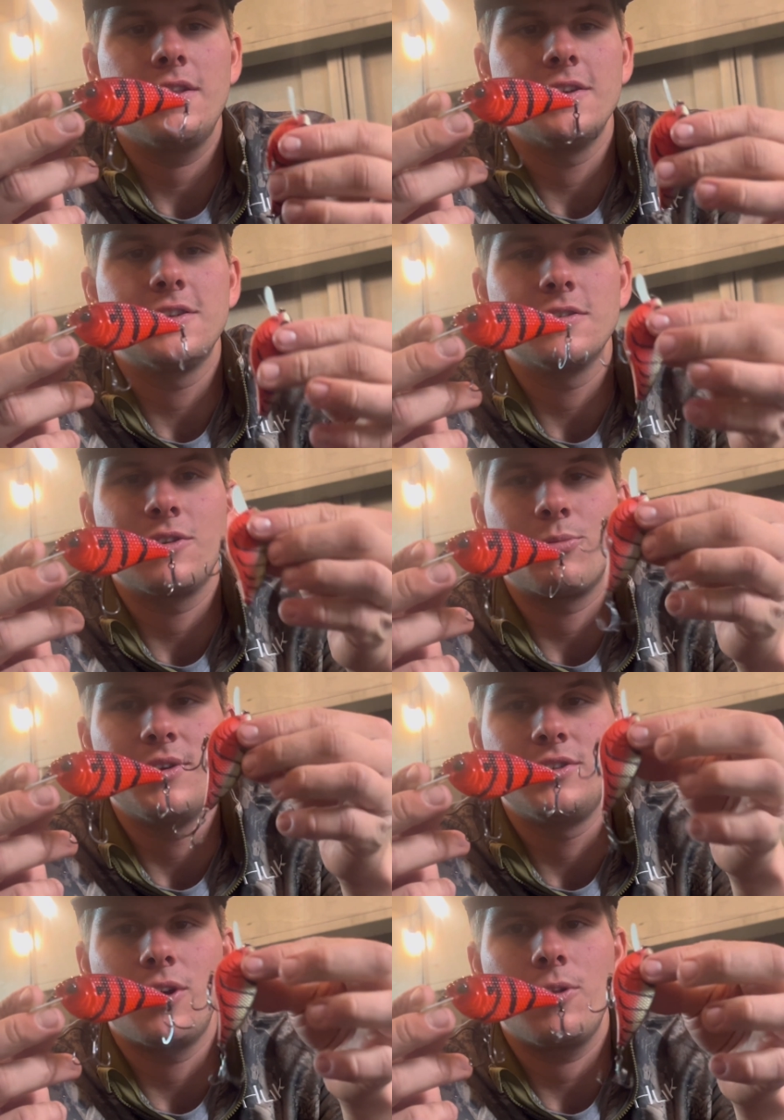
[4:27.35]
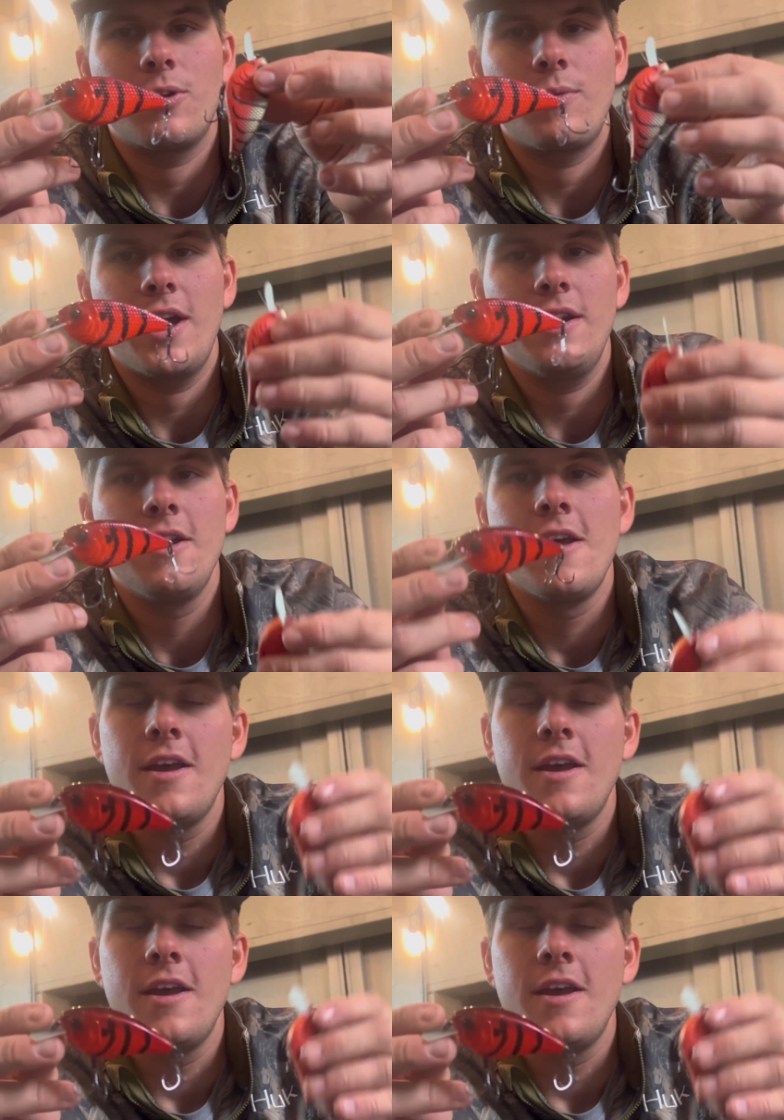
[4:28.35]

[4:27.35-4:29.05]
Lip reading: This is a little bit duller red.